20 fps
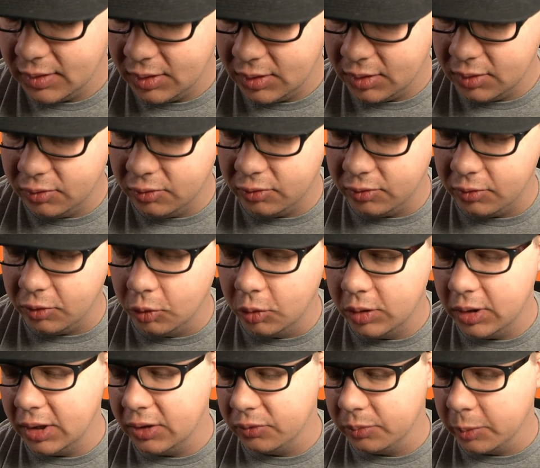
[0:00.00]
Because
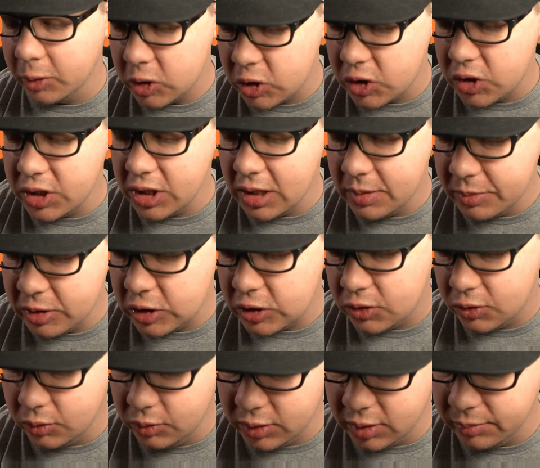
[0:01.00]
doing as much
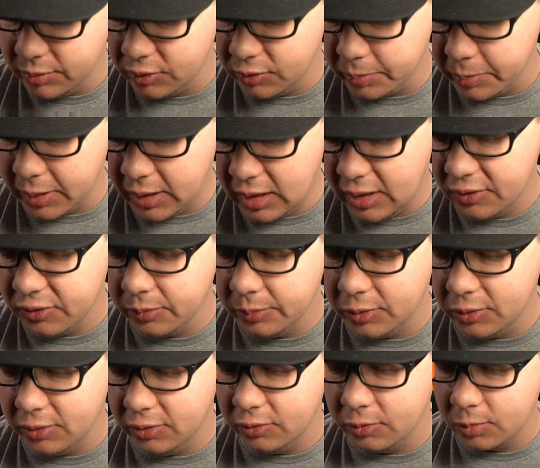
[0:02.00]
damage to them as
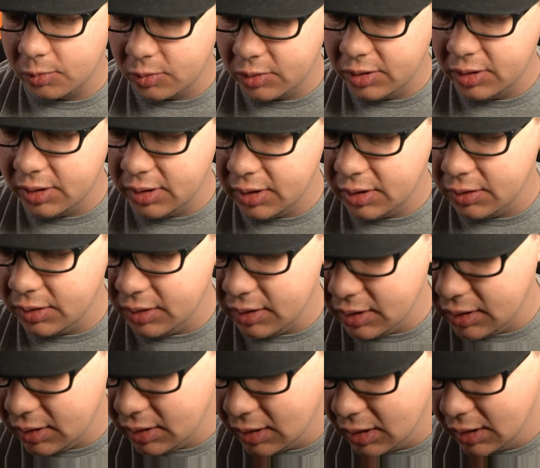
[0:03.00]
possible is really
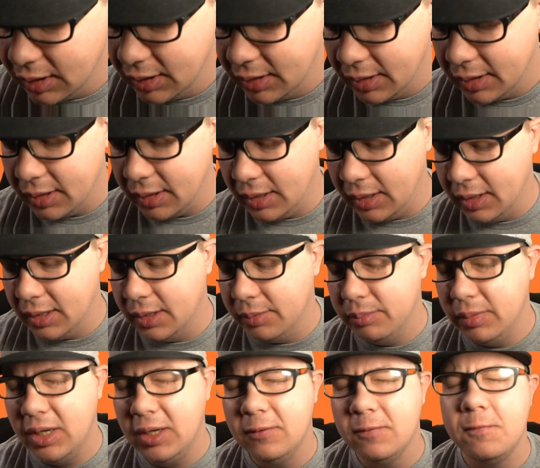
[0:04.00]
the
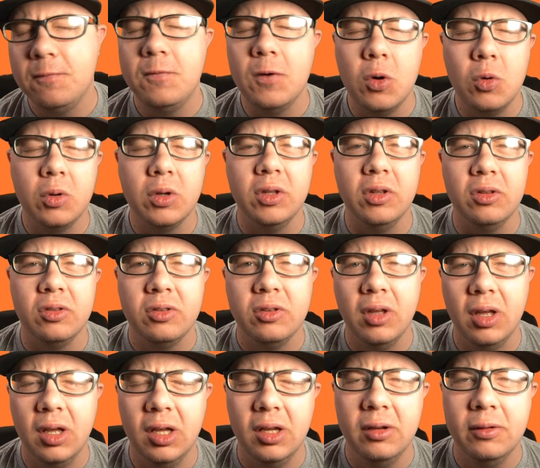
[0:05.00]
main focus
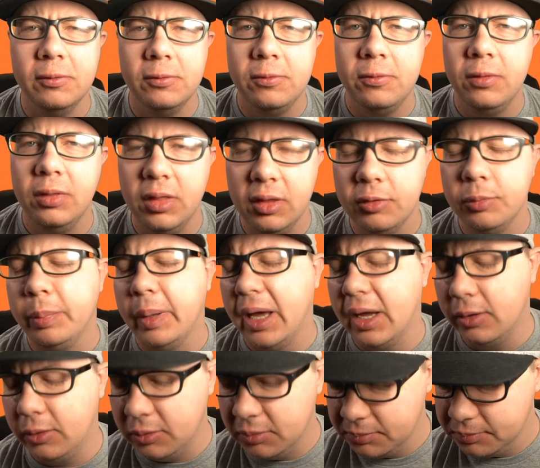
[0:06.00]
of this
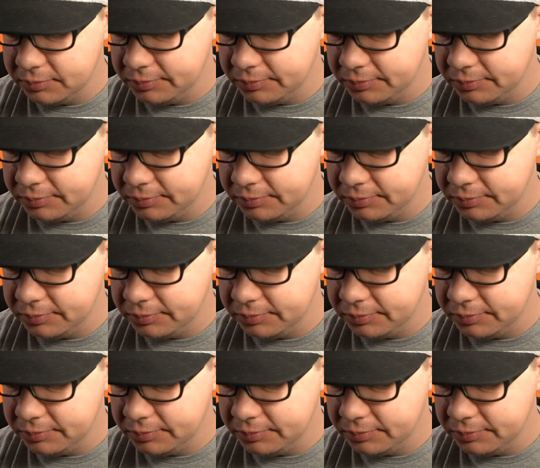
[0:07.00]
battle.